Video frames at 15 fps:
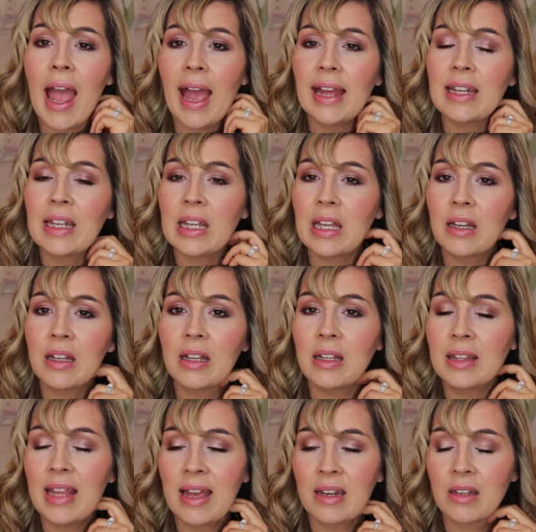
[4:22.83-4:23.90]
And
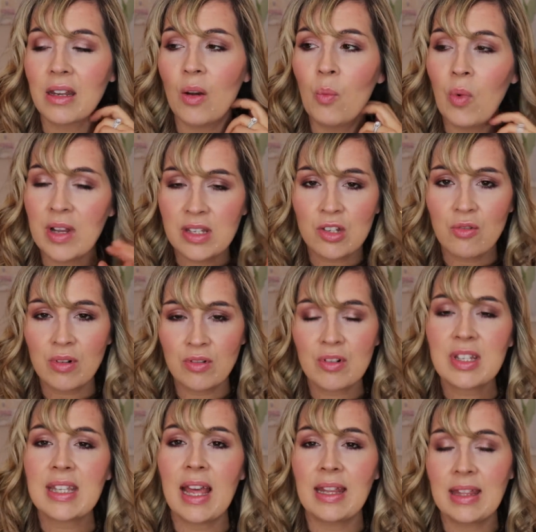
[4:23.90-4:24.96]
then once you
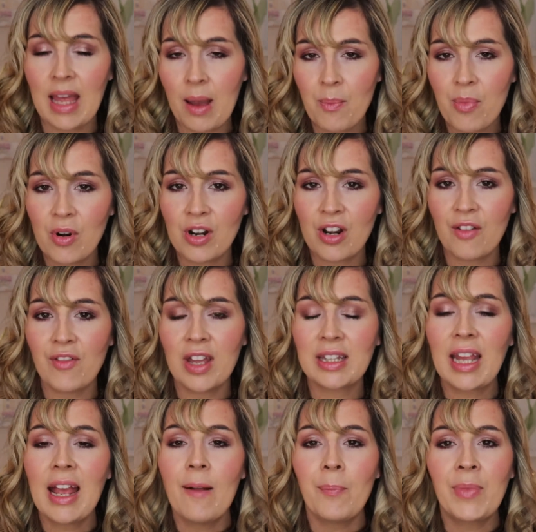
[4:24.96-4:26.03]
understand that part of it,